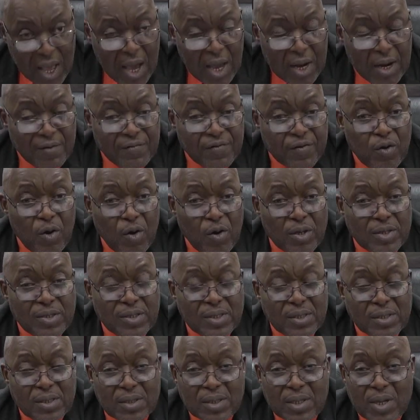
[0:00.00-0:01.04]
And of
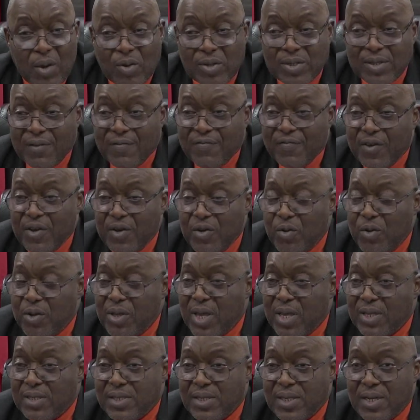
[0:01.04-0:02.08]
course, there was a video
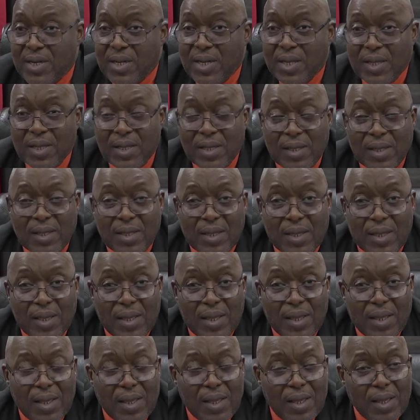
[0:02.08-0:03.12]
yesterday
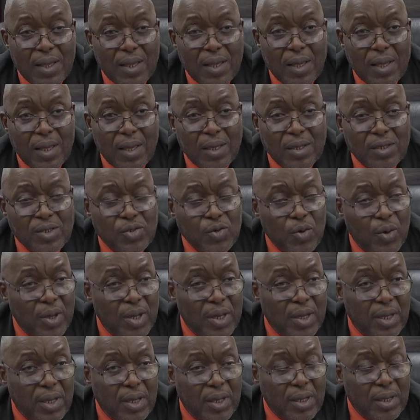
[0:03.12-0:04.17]

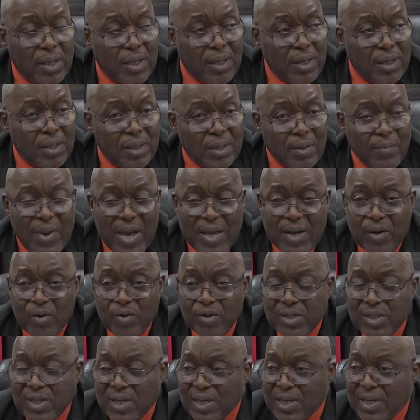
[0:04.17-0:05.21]
showing the
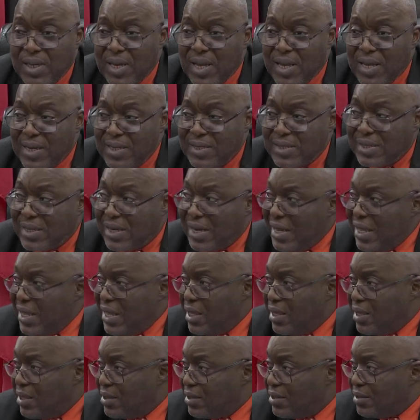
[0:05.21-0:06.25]
minority leader in his
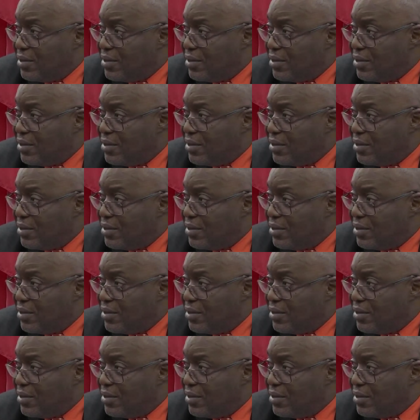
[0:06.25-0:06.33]
glee,